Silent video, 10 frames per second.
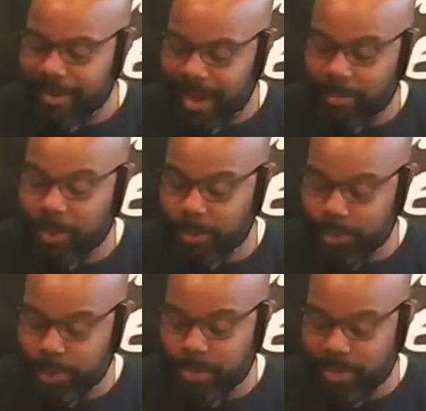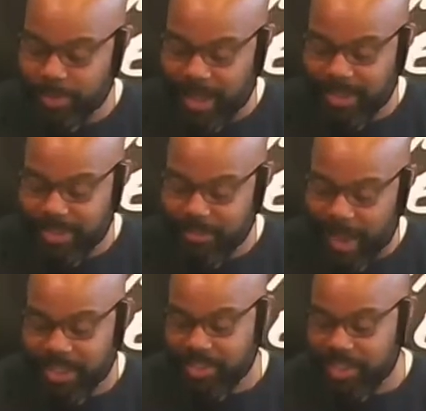I'm going to use to make this
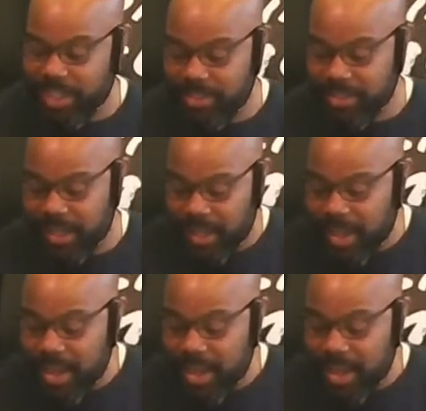mac and cheese in.